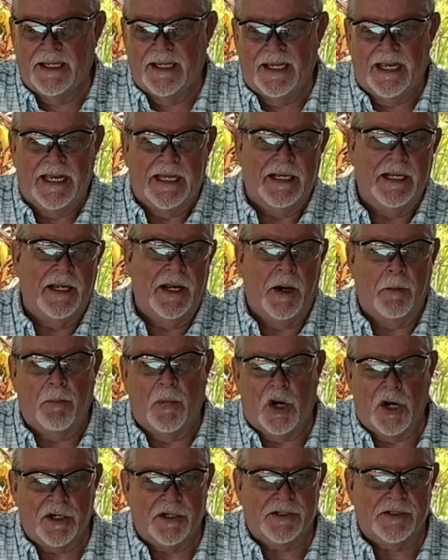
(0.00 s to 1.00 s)
in and
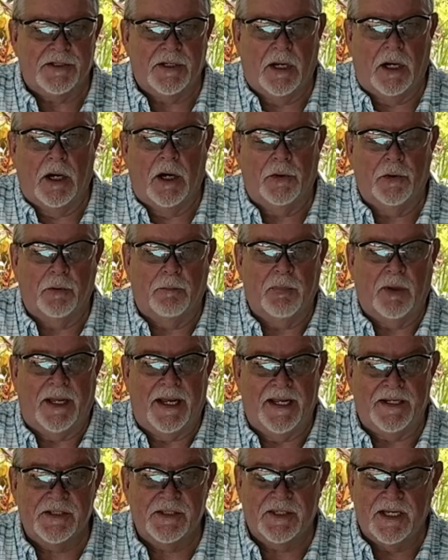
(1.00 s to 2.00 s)
amongst other plants